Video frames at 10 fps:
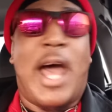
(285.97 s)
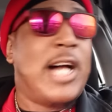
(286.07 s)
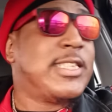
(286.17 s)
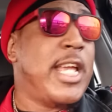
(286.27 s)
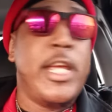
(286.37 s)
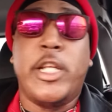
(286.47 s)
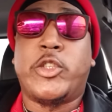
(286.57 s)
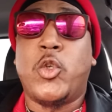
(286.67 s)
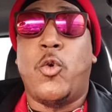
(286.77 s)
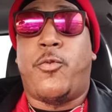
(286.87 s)
I'll tell you the
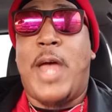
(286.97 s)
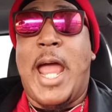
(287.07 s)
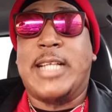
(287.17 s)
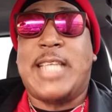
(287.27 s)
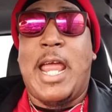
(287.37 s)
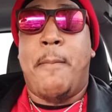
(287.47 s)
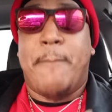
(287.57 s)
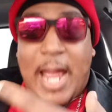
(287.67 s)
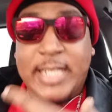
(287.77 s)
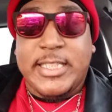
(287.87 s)
truth, as a
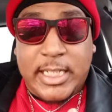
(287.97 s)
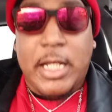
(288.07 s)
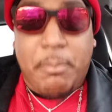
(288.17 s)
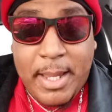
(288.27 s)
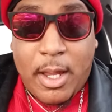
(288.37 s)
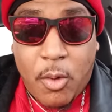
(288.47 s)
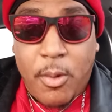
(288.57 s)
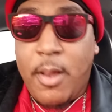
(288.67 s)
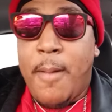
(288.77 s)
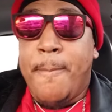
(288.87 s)
masculine male,